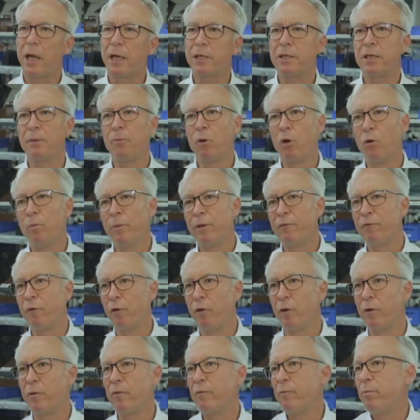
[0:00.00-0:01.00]
At the moment,
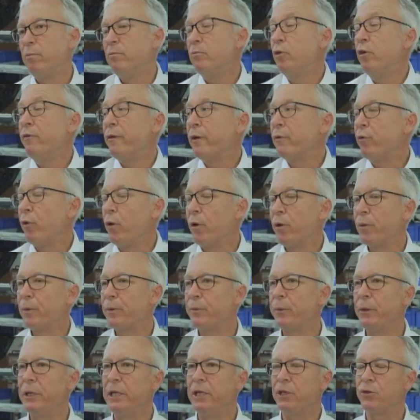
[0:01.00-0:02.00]
moving
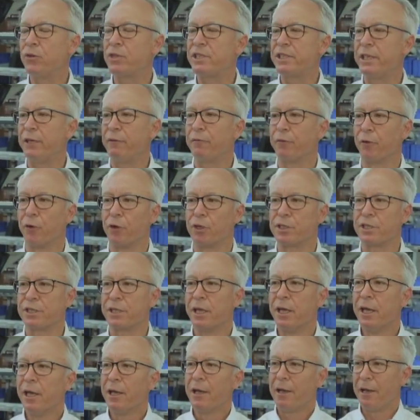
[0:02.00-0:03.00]
forward, we need to see first.
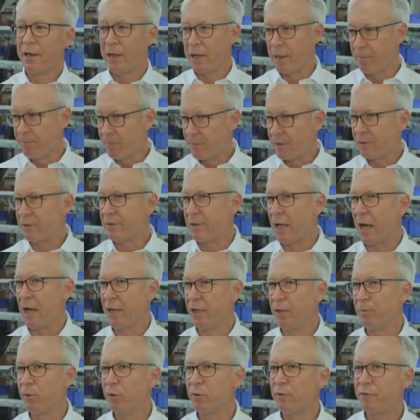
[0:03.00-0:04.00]
The
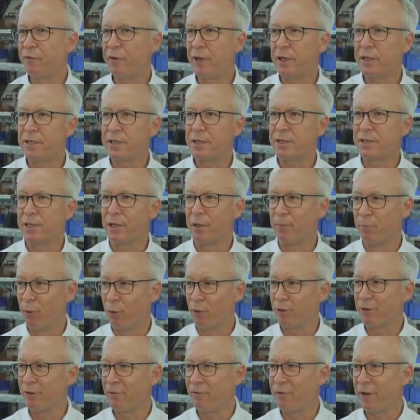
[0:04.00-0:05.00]
honeymoon phase is an
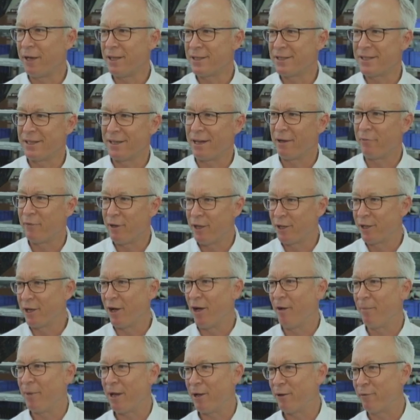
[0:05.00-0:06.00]
important phase in every
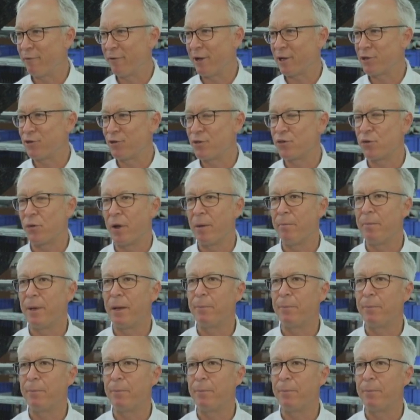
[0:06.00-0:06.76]
car manufacturer's ramp